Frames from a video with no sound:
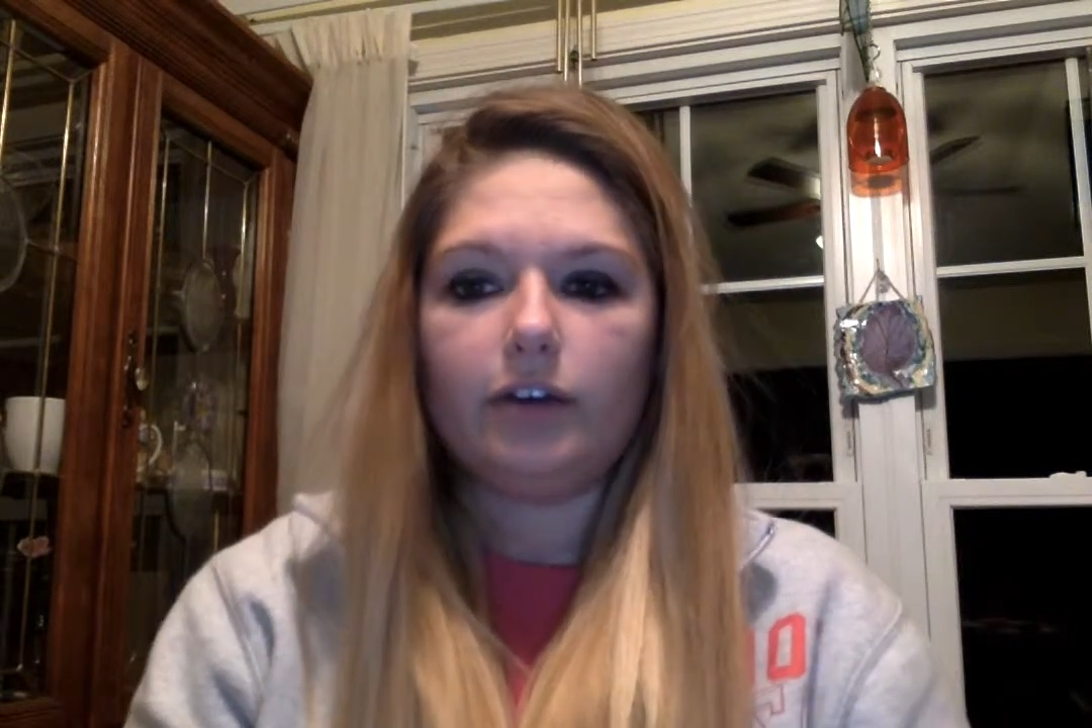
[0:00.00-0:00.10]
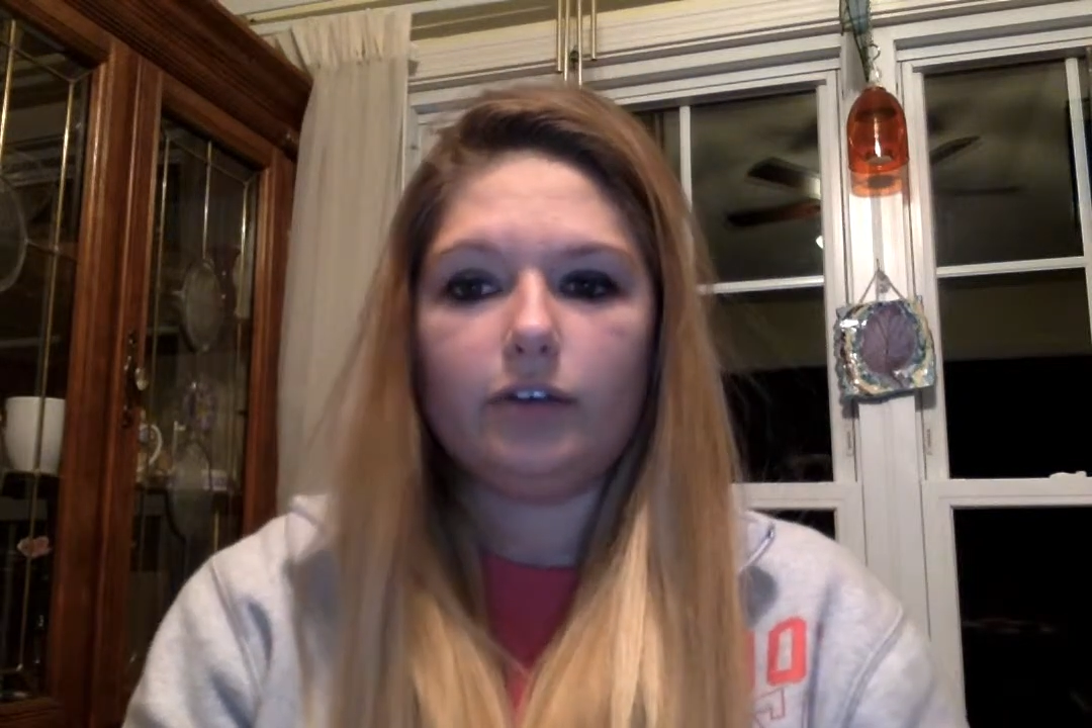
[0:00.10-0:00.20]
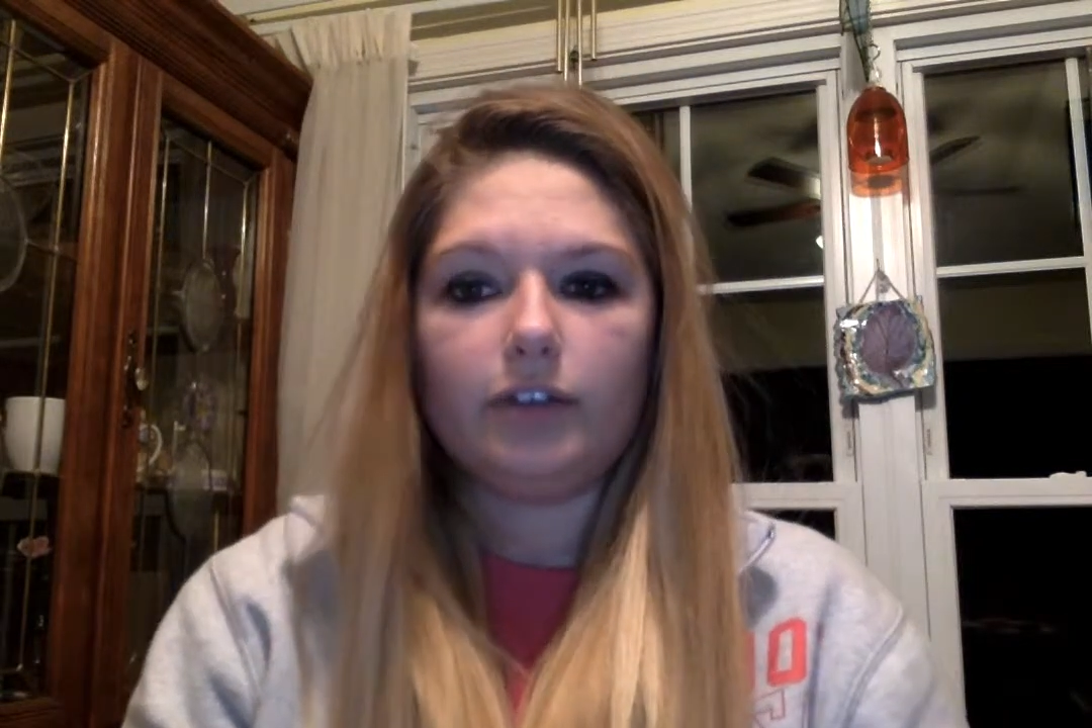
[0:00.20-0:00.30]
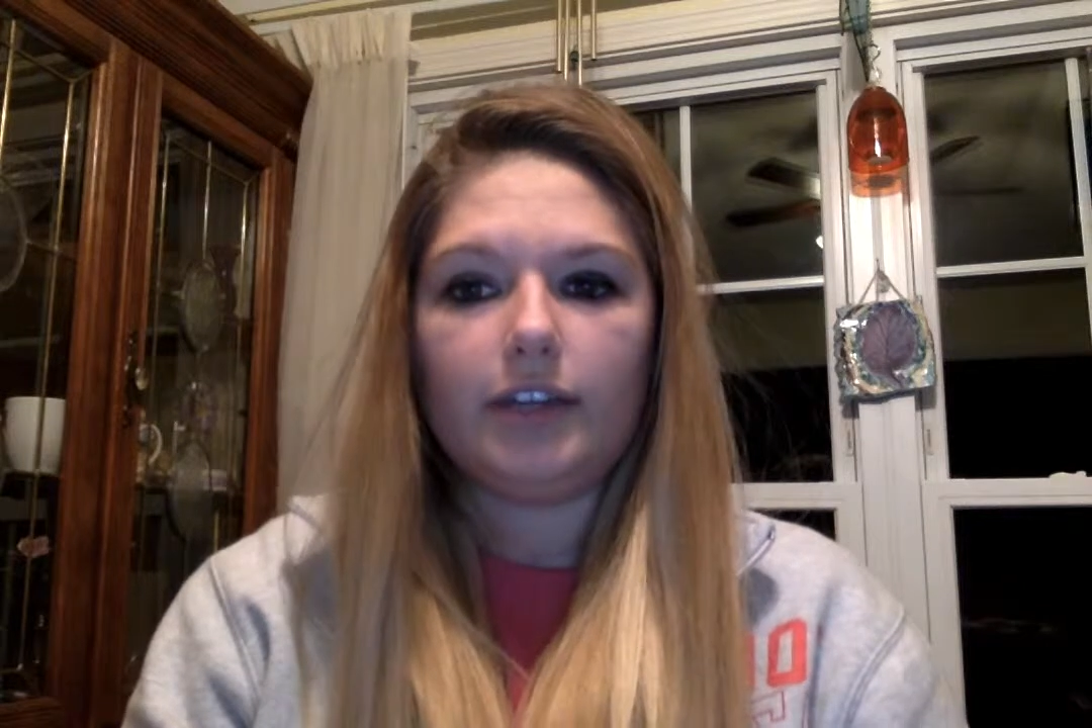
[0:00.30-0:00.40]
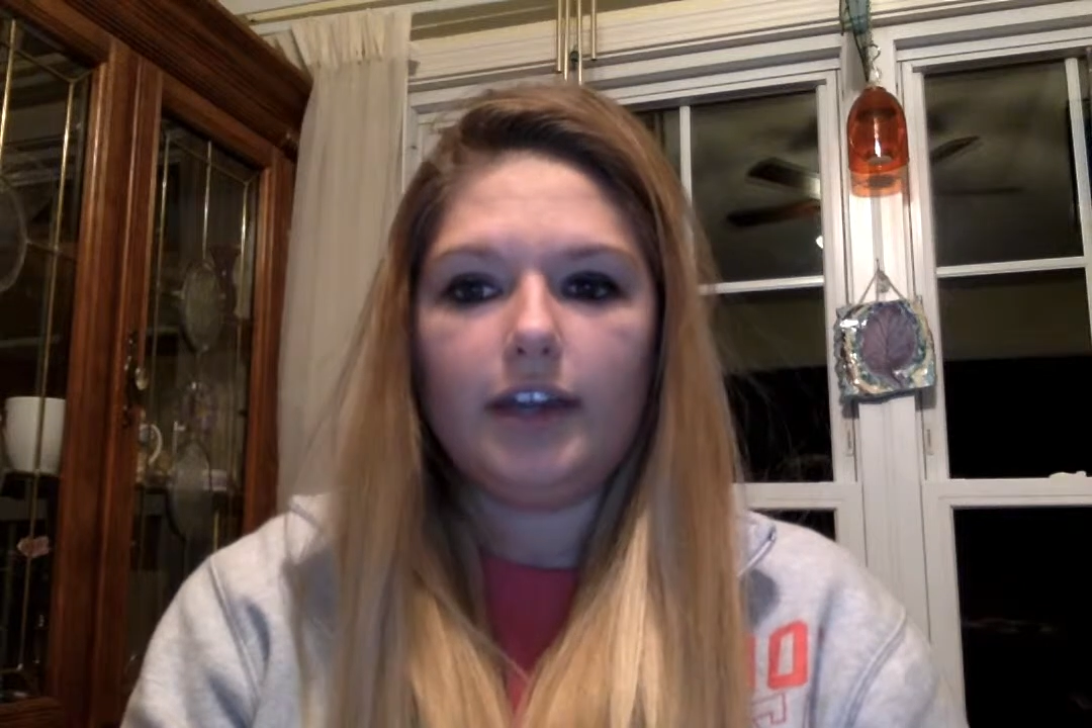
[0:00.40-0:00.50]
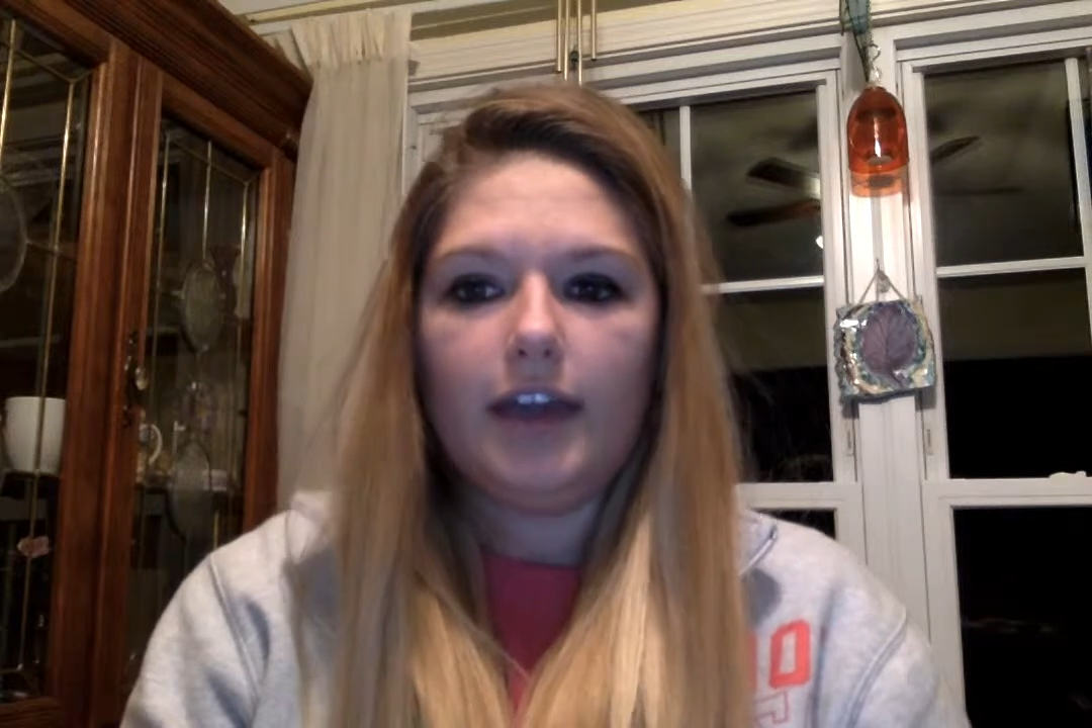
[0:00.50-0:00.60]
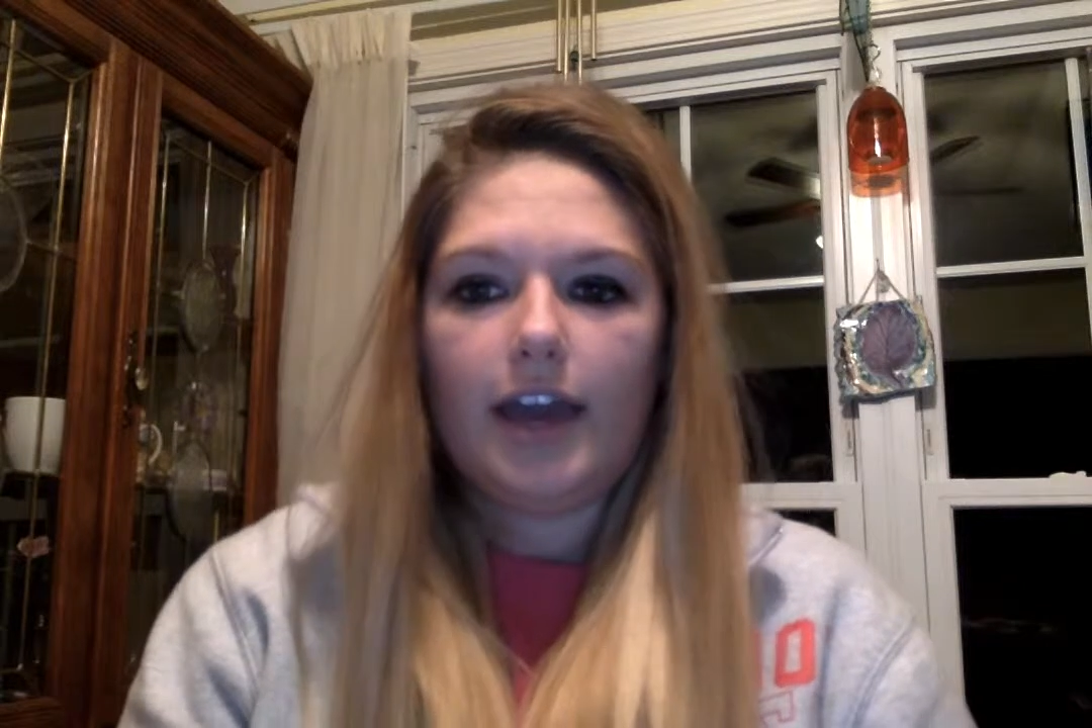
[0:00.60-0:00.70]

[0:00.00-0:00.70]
only